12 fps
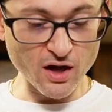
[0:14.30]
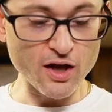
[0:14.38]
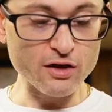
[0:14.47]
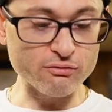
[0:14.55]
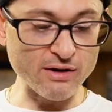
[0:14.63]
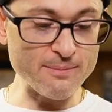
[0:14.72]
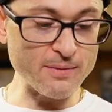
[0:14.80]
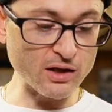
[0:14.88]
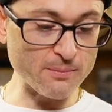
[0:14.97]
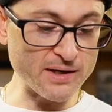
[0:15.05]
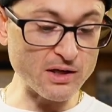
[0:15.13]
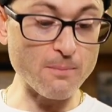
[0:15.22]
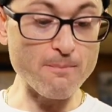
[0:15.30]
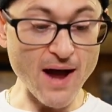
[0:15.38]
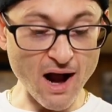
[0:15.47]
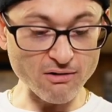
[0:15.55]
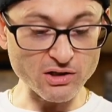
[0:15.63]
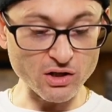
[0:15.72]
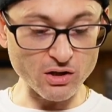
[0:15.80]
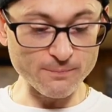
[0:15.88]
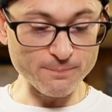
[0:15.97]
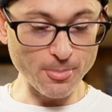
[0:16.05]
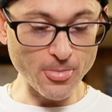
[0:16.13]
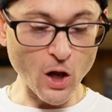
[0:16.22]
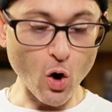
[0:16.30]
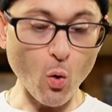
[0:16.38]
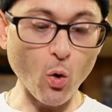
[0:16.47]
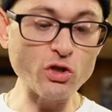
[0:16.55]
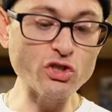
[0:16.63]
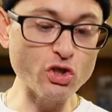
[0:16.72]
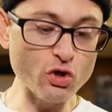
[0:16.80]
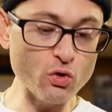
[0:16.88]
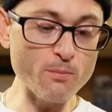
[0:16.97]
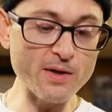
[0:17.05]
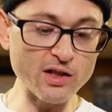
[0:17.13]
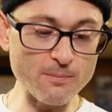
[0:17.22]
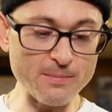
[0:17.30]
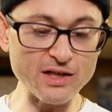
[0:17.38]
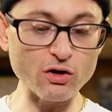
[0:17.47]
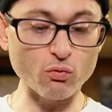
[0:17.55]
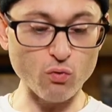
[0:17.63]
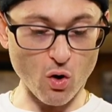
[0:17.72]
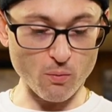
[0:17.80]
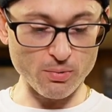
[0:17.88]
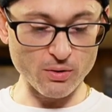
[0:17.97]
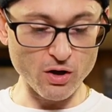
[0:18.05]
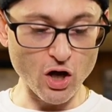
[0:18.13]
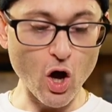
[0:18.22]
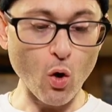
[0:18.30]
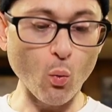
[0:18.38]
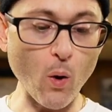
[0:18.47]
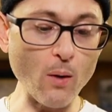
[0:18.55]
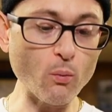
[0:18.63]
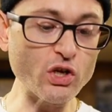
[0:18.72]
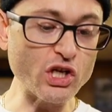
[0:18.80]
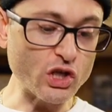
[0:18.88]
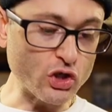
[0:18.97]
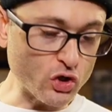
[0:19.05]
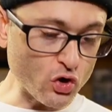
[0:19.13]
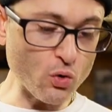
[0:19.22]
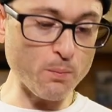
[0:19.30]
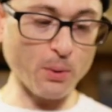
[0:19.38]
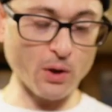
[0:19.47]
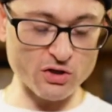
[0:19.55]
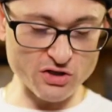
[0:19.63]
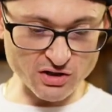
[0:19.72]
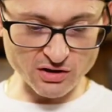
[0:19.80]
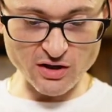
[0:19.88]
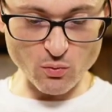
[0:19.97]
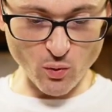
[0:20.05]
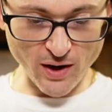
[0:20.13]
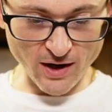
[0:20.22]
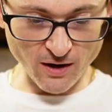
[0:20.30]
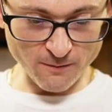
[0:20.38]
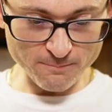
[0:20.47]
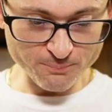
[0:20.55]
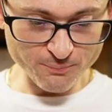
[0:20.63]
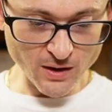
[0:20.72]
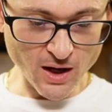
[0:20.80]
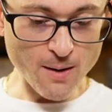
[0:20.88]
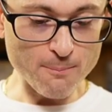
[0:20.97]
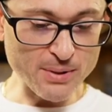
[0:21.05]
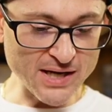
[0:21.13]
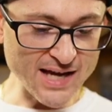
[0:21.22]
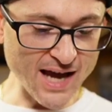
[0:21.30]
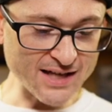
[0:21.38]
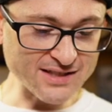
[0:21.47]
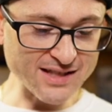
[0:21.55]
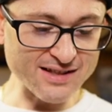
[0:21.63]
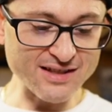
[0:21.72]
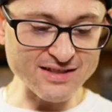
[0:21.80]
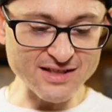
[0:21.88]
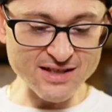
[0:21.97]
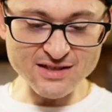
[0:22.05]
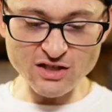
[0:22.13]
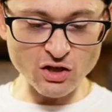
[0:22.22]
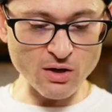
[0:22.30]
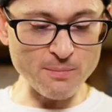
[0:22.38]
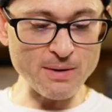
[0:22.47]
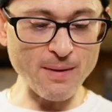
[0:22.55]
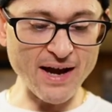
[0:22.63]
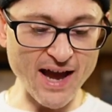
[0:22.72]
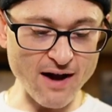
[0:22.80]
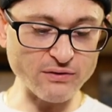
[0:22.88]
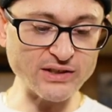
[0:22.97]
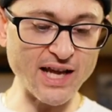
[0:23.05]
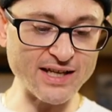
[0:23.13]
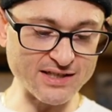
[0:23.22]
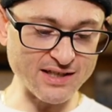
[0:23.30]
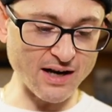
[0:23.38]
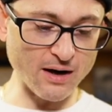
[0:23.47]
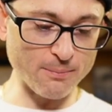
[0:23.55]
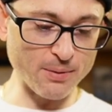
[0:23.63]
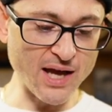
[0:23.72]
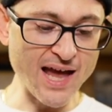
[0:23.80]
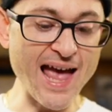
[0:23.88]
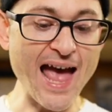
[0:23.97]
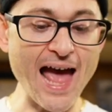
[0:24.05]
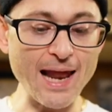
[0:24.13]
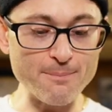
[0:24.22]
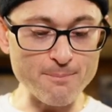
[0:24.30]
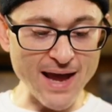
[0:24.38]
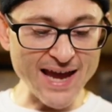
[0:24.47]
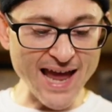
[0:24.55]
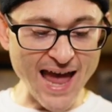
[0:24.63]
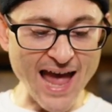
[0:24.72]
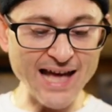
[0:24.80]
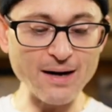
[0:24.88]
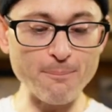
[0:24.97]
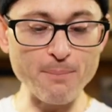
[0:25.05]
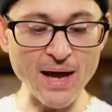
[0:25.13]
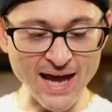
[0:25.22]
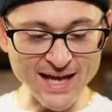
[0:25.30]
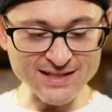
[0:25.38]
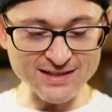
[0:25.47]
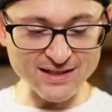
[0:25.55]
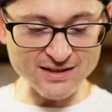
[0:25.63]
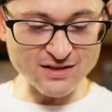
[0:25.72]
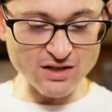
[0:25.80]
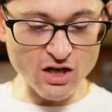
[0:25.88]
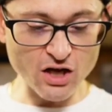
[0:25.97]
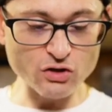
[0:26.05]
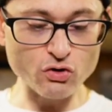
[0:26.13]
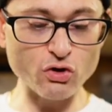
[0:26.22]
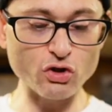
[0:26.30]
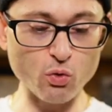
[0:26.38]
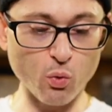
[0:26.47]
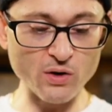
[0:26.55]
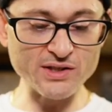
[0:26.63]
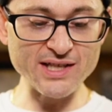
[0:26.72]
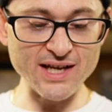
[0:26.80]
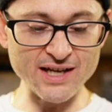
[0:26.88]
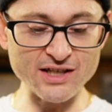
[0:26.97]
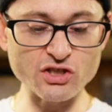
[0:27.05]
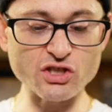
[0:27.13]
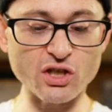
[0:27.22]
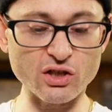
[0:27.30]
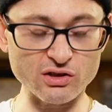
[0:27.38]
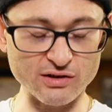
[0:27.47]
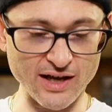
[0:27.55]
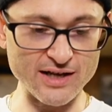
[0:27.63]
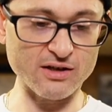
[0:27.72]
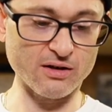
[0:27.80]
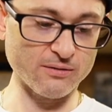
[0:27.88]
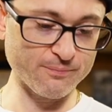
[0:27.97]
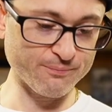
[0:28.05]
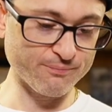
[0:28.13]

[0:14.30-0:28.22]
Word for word: 3mm mariner, or 2mm rope. What would you personally wear? P.S. This is going to be my everyday setup and may add a pendant to the 20 inch later.